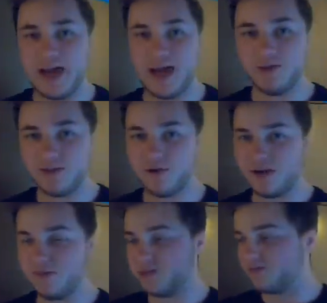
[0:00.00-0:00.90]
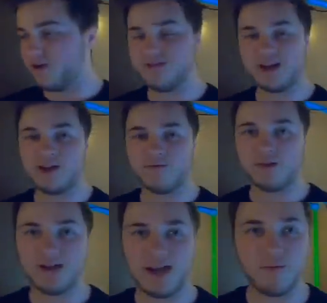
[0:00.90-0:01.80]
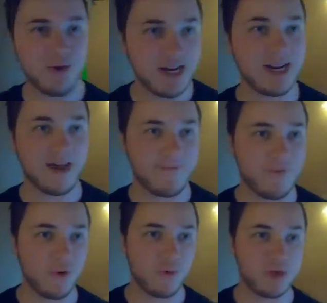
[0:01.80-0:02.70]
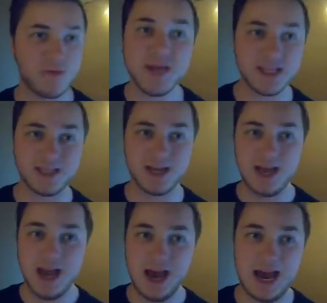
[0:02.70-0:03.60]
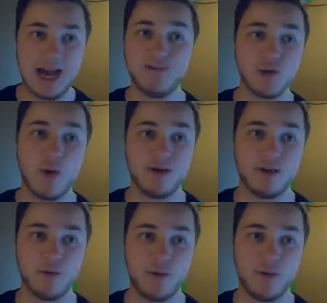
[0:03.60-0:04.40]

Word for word: now is if we're gonna be surviving in here for the night, we need to get food, which means I have to go out into the